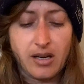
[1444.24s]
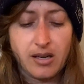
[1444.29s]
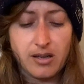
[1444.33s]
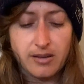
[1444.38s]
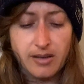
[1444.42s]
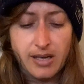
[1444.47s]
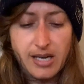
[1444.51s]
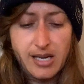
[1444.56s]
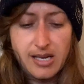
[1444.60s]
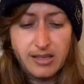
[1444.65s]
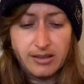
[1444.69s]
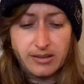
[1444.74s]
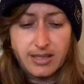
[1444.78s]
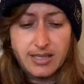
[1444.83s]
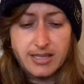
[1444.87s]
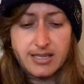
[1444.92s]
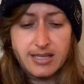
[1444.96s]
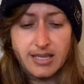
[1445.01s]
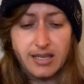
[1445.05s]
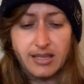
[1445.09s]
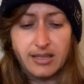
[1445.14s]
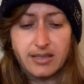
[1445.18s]
all right, and
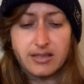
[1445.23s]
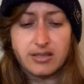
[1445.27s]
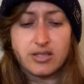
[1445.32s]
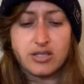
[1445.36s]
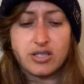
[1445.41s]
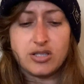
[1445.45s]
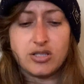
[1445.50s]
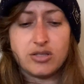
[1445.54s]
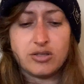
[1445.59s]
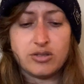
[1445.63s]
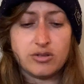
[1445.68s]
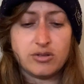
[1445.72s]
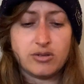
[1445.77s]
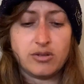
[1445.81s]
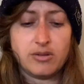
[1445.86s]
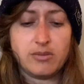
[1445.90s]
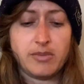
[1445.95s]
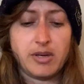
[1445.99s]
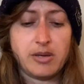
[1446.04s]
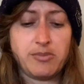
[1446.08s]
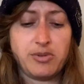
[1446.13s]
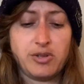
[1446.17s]
let's get
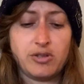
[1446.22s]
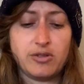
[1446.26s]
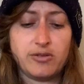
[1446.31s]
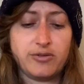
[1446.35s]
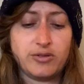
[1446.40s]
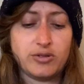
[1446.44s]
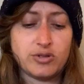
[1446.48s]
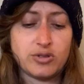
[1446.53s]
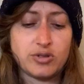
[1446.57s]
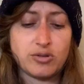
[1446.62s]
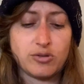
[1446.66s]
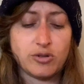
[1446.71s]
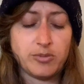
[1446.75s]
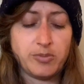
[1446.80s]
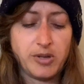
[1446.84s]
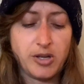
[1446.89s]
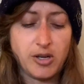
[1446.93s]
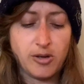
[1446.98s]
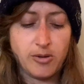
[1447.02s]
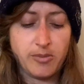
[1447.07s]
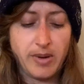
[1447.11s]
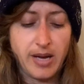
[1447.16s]
into my beautiful
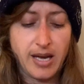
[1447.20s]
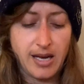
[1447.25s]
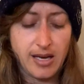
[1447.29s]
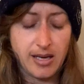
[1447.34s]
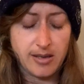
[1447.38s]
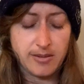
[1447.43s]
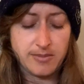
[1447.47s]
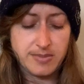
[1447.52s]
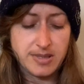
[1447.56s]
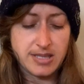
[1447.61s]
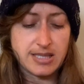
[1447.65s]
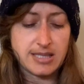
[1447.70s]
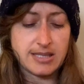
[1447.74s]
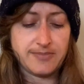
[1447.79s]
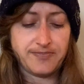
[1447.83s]
Scorpio babes.